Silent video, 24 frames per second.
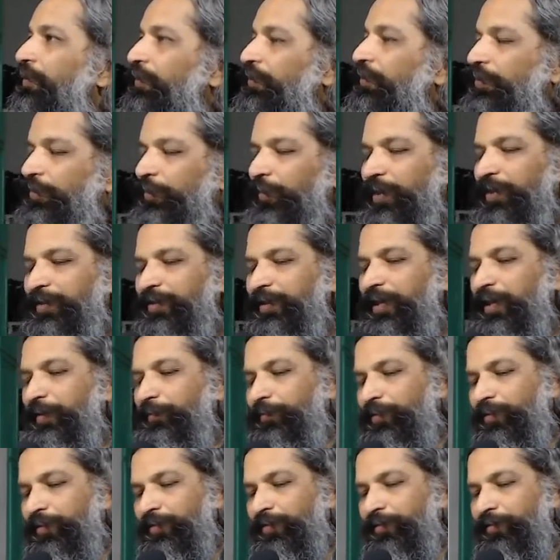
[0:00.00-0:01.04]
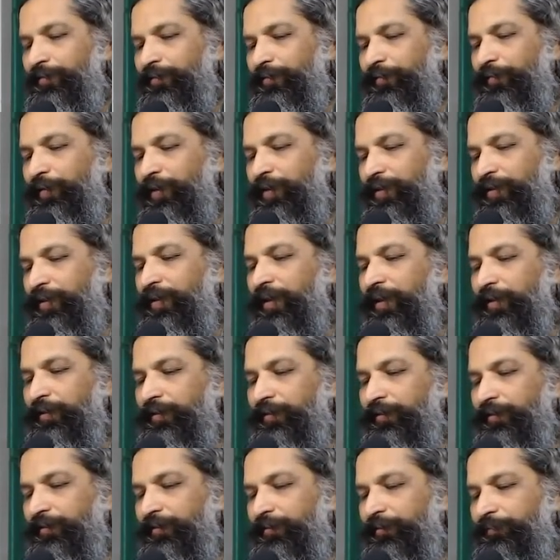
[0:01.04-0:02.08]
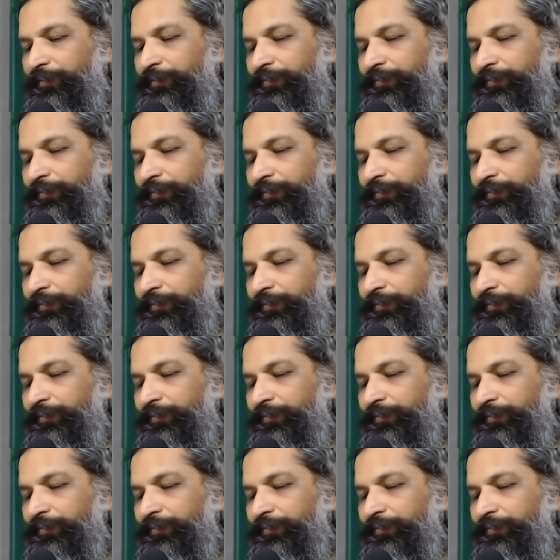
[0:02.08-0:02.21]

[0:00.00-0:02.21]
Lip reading: So it seems, first glance.